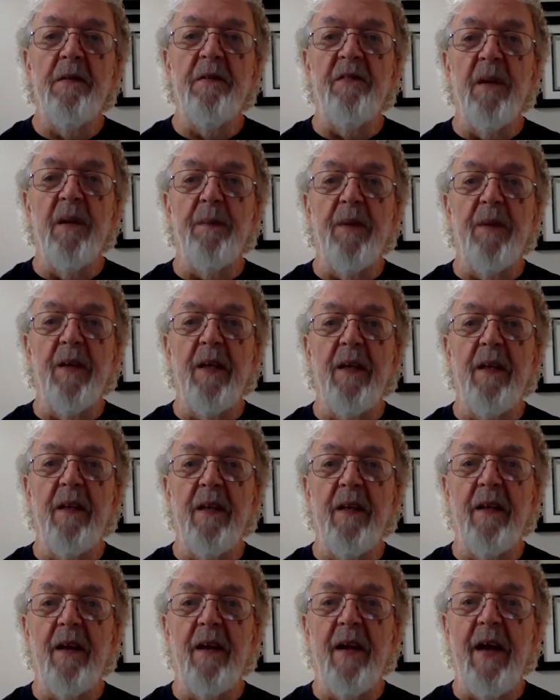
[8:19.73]
Something
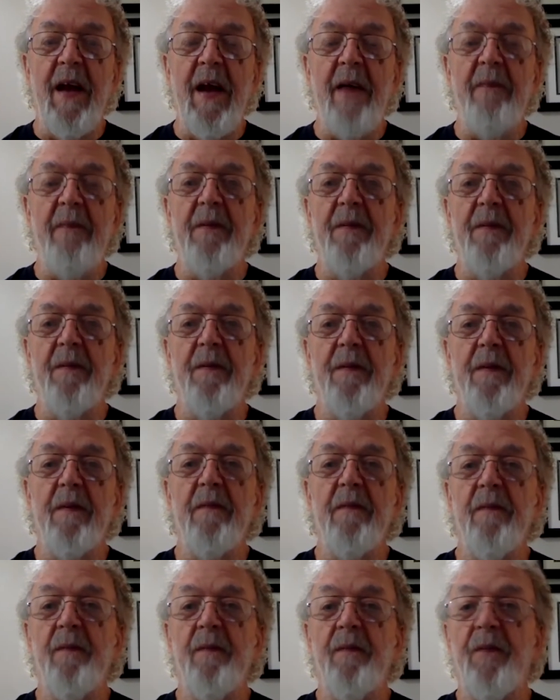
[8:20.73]
that I haven't
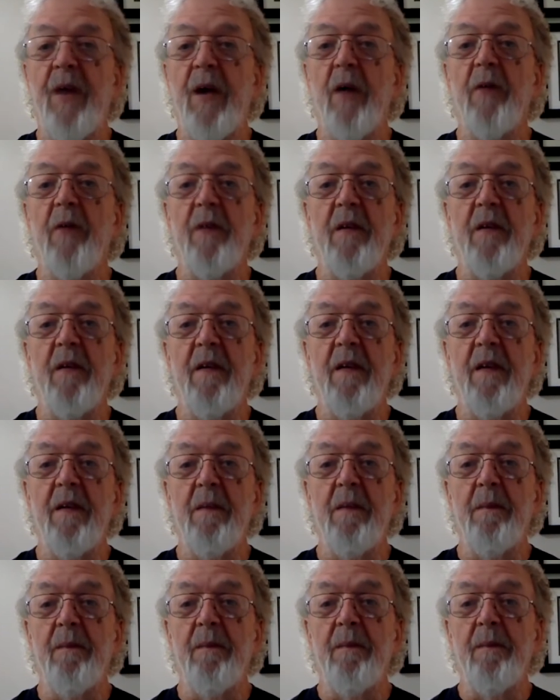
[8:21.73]
felt
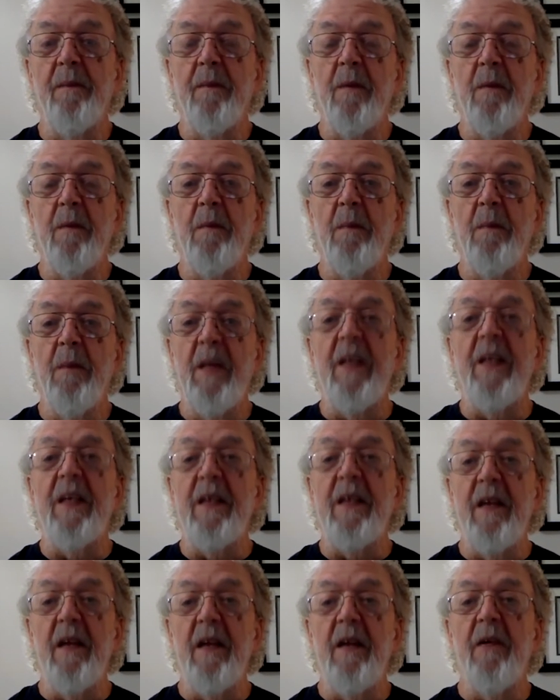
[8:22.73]
in
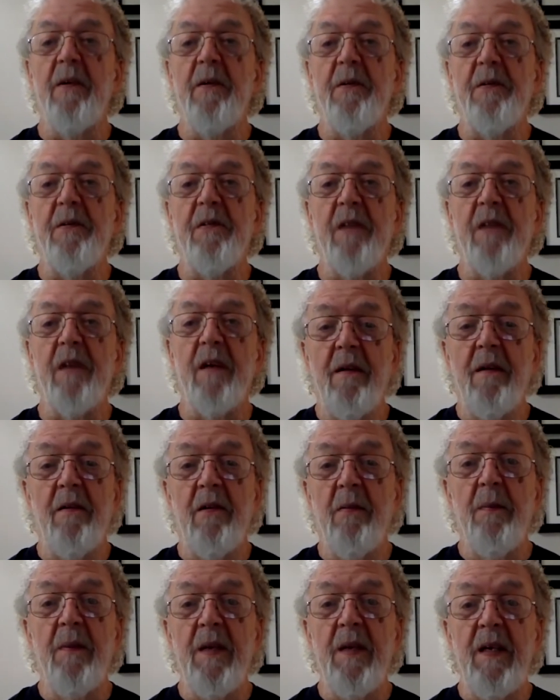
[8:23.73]
many years.
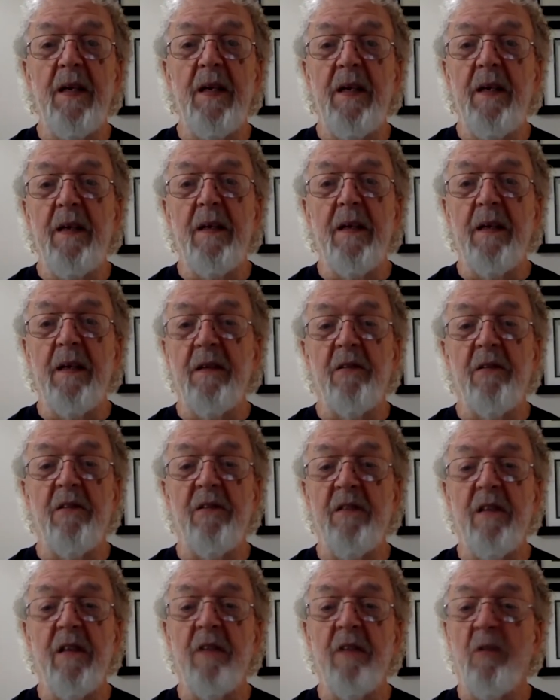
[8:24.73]
To me,
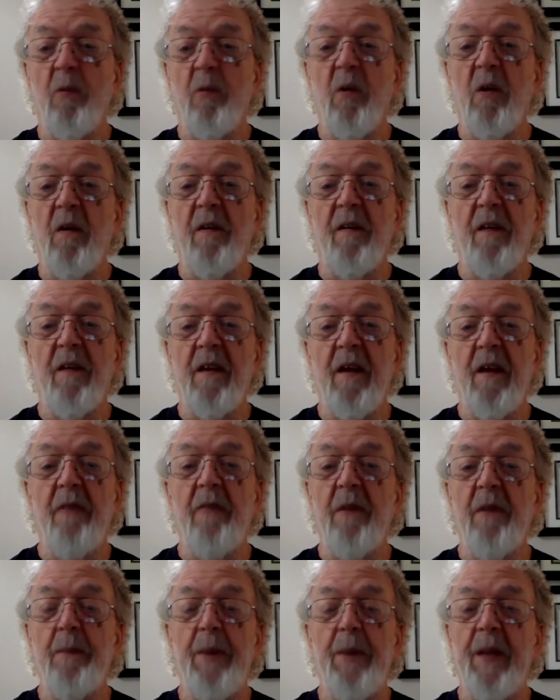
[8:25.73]
it's worth
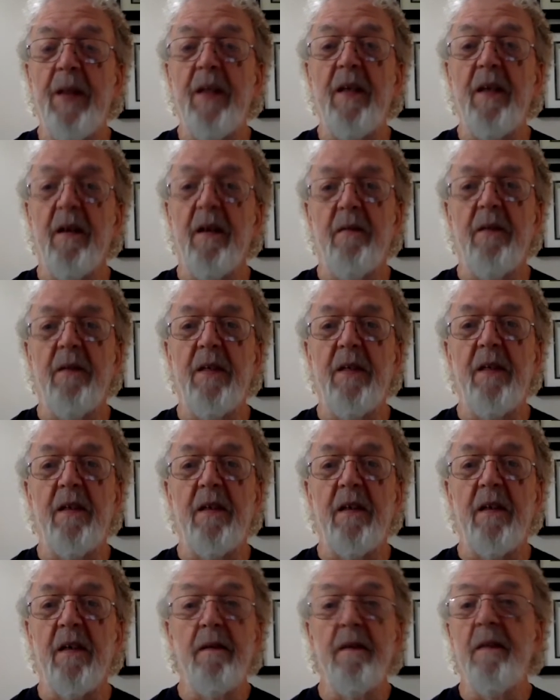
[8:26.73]
every penny of it.
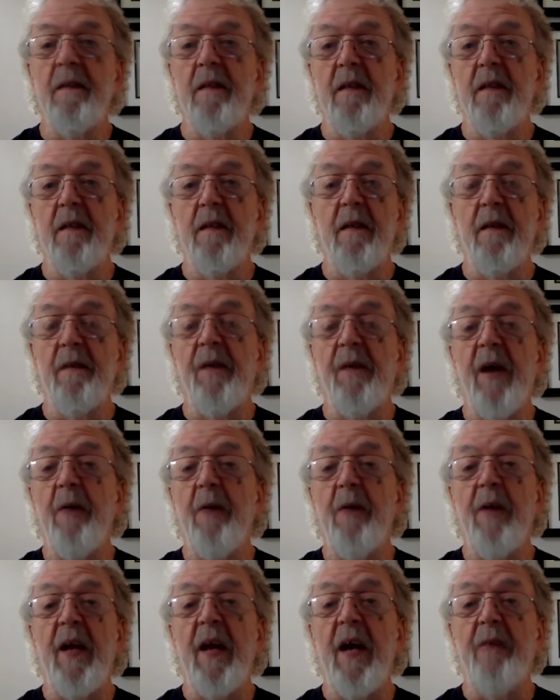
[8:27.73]
If I
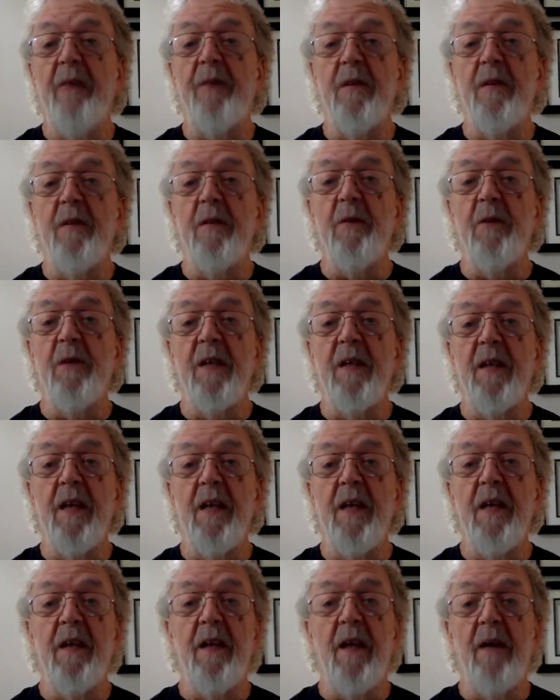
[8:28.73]
would have to do it
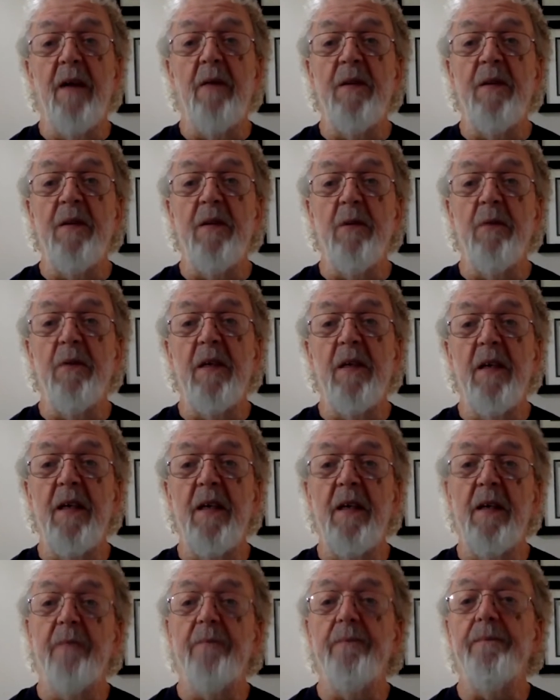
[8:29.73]
again, I would do it
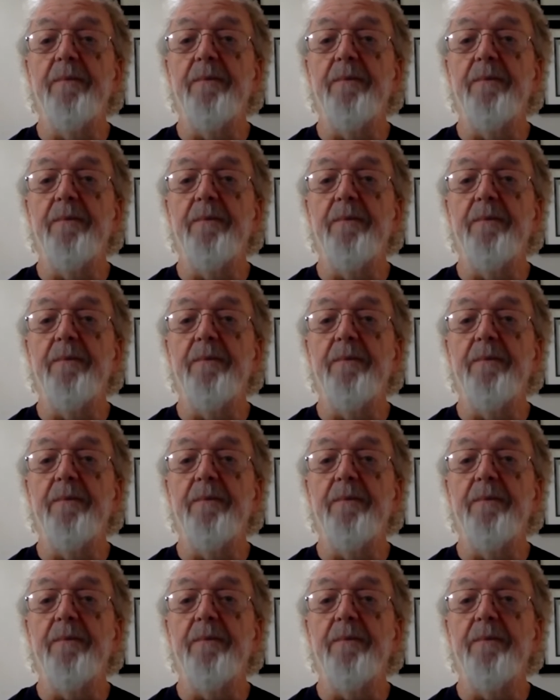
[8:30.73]
again.